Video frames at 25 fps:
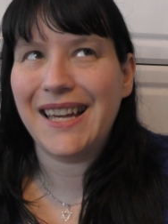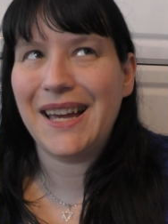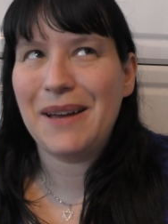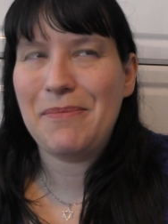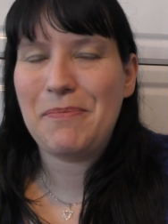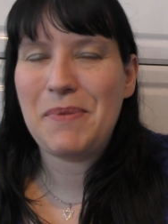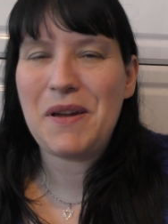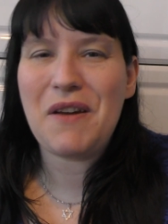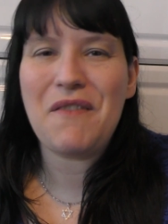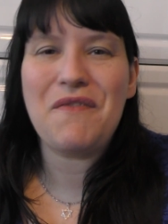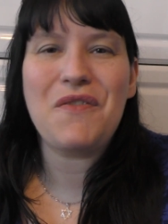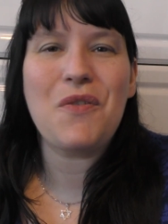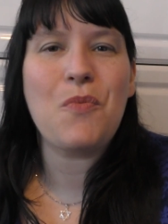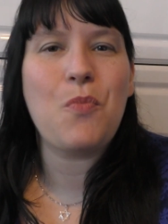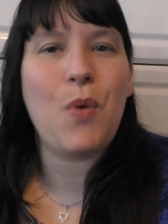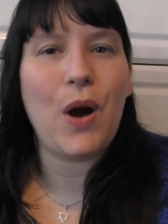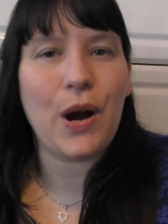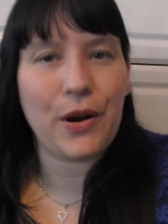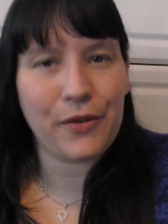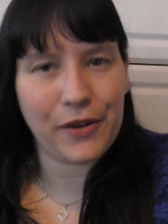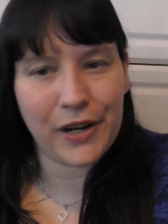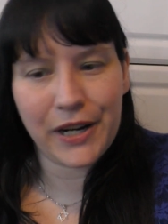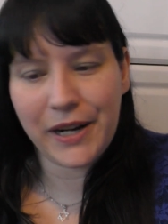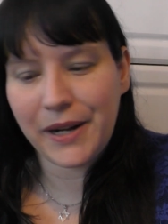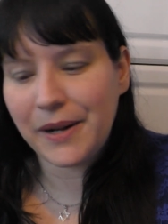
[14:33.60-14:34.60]
a bit of a
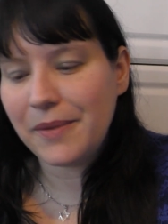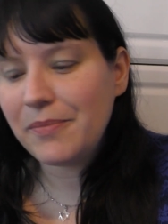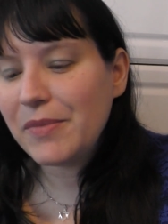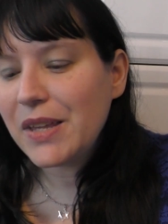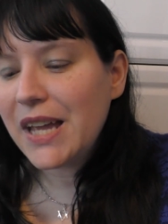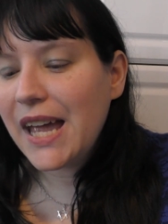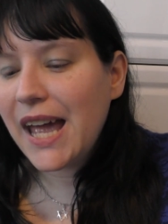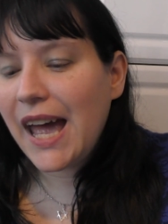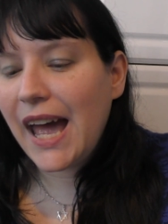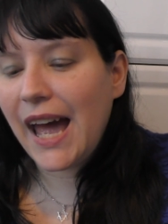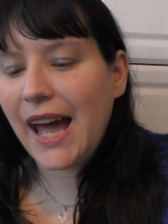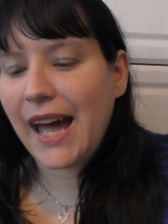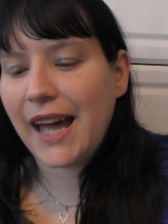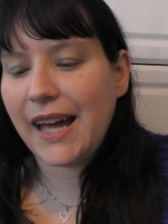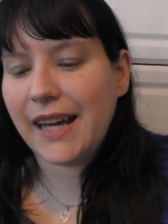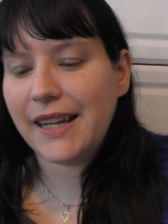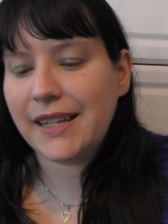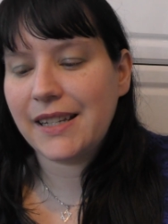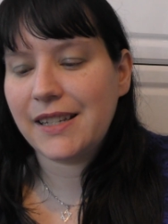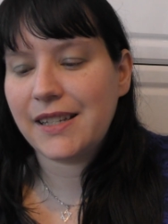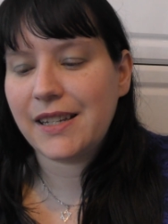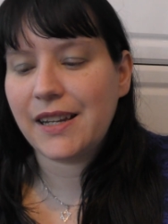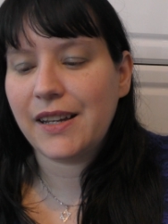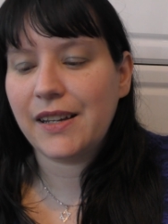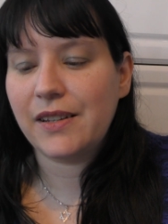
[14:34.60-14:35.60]
worrier
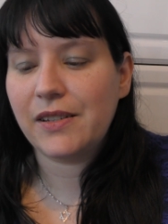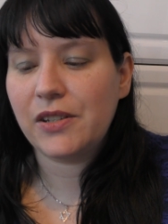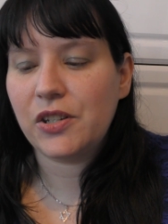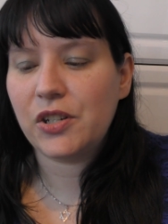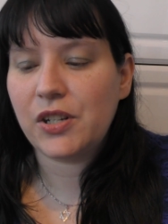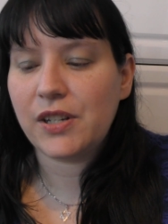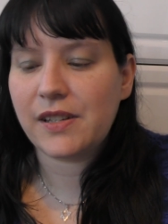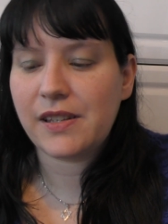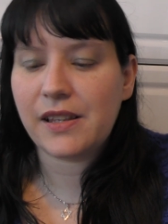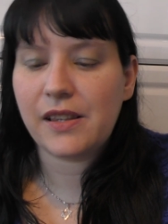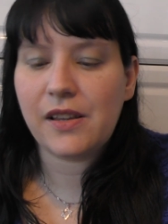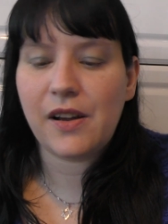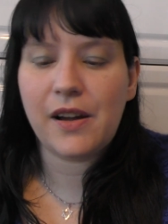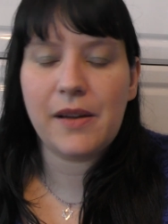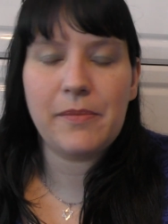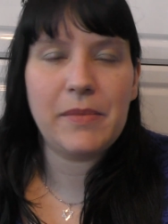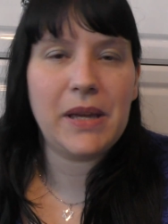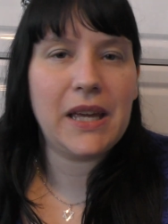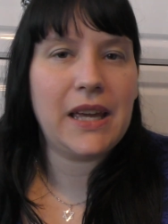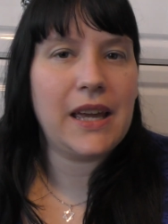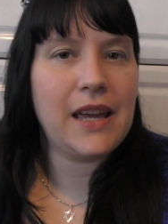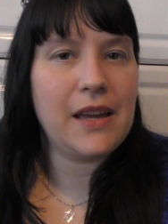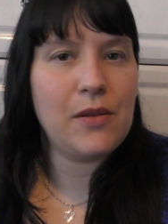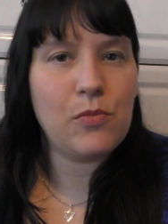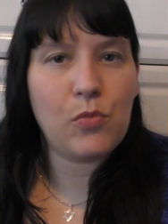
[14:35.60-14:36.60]
and uh, she doesn't like
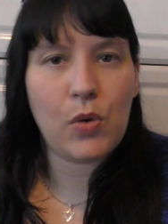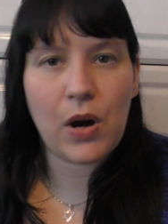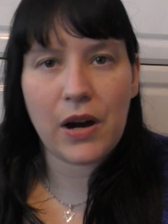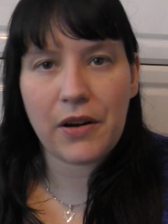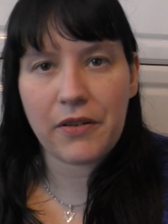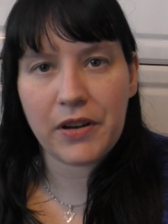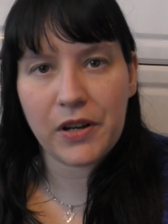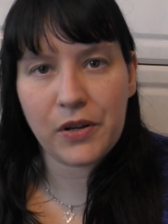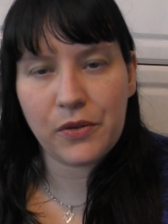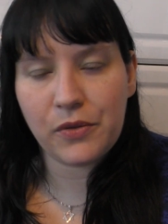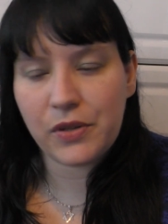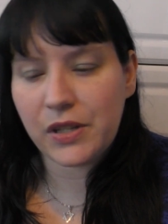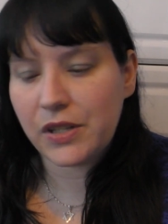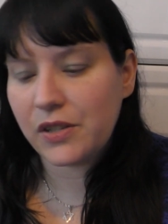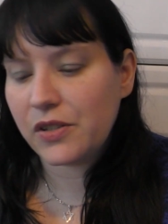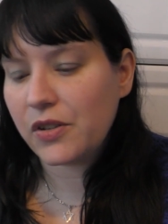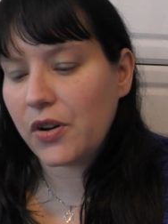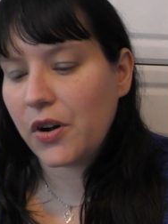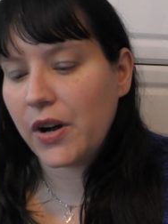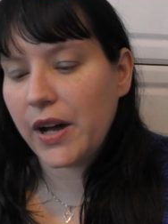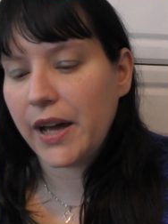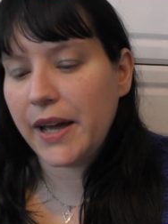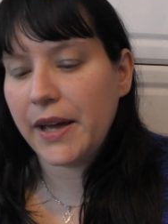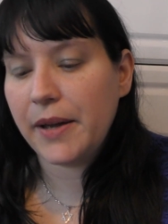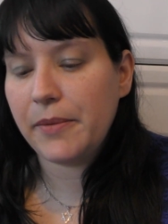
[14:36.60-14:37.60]
me keep worrying all the
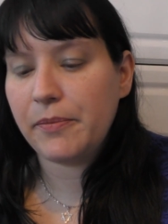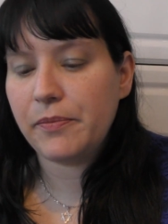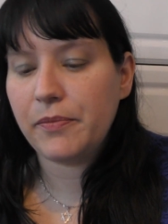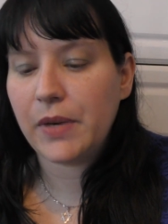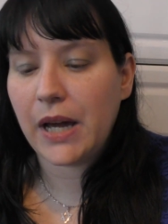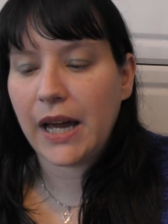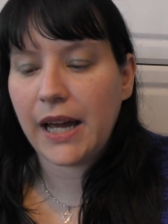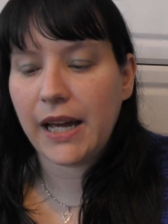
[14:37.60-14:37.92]
time.